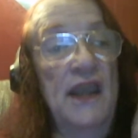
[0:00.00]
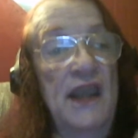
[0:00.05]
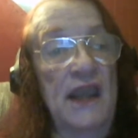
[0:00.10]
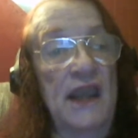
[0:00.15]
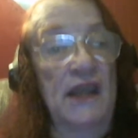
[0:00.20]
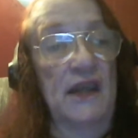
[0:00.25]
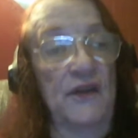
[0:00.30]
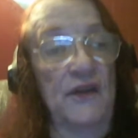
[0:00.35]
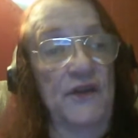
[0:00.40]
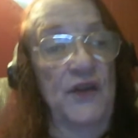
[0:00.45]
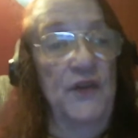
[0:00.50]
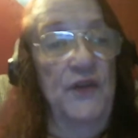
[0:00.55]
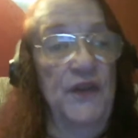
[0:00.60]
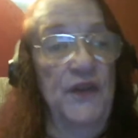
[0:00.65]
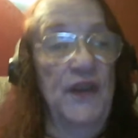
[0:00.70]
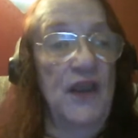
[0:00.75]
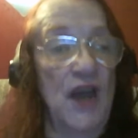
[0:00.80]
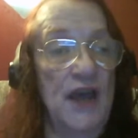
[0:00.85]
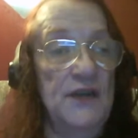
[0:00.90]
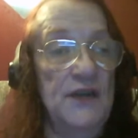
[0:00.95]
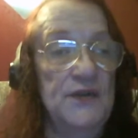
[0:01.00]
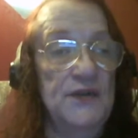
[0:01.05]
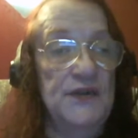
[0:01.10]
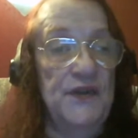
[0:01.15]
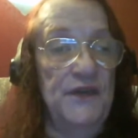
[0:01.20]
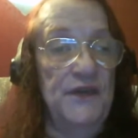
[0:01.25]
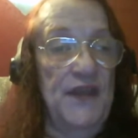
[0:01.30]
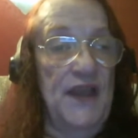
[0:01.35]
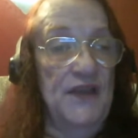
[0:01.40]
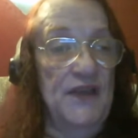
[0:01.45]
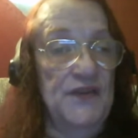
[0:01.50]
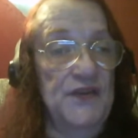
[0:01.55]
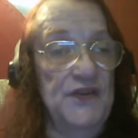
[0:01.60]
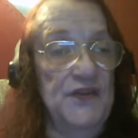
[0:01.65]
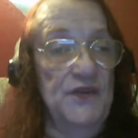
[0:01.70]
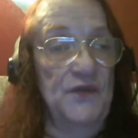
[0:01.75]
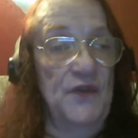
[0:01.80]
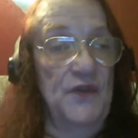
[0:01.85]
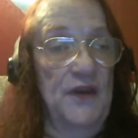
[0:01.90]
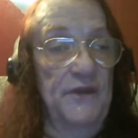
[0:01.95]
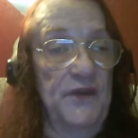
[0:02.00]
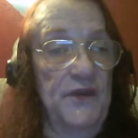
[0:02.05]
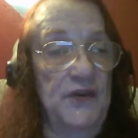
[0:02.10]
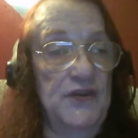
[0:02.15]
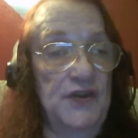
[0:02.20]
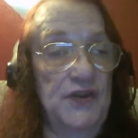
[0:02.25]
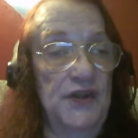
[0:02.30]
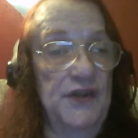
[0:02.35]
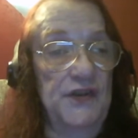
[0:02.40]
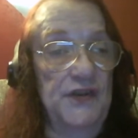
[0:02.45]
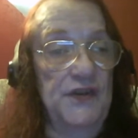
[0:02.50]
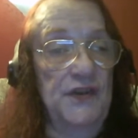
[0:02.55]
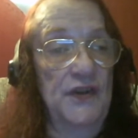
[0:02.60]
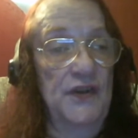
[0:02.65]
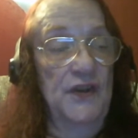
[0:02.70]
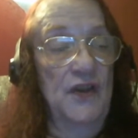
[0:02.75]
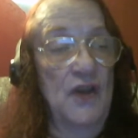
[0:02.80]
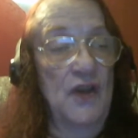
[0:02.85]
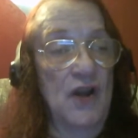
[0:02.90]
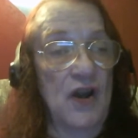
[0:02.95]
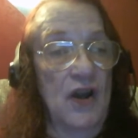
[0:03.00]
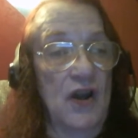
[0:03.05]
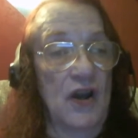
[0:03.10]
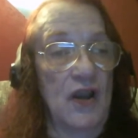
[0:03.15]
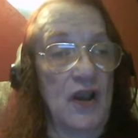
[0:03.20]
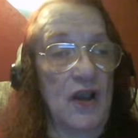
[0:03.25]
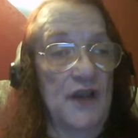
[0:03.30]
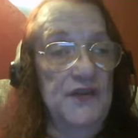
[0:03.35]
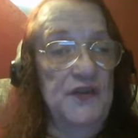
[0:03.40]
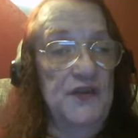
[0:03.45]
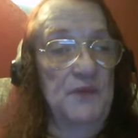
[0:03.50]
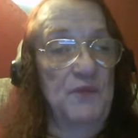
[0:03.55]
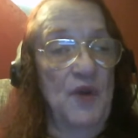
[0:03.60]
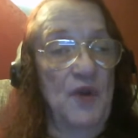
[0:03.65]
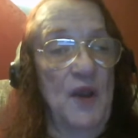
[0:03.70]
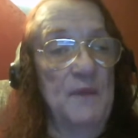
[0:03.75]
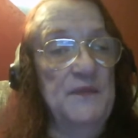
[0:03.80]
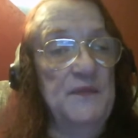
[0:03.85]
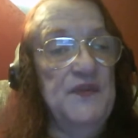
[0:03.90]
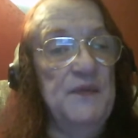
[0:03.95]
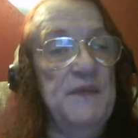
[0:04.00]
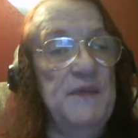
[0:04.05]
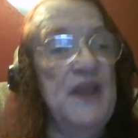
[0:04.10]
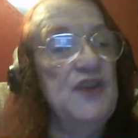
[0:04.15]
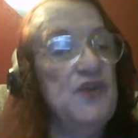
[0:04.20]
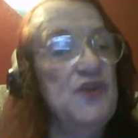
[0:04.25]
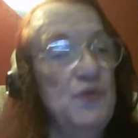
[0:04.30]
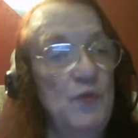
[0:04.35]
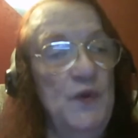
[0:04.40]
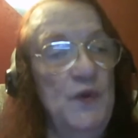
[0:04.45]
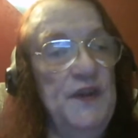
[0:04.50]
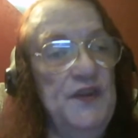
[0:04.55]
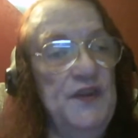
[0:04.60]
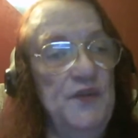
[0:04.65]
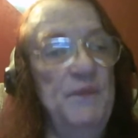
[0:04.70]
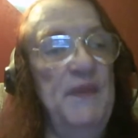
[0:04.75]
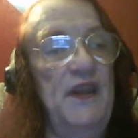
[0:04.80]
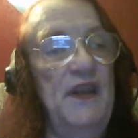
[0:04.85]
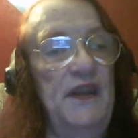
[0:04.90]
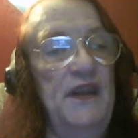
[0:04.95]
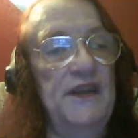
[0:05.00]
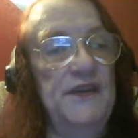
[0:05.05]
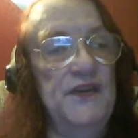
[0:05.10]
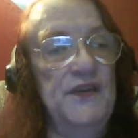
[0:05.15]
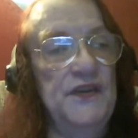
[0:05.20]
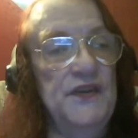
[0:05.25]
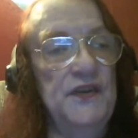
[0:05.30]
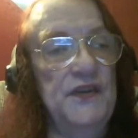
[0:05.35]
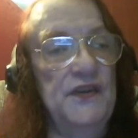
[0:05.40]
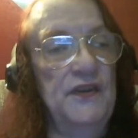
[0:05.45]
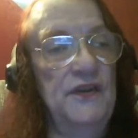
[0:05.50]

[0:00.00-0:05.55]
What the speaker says: And if you think hundreds of thousands of refugees are causing problems, imagine when it's millions.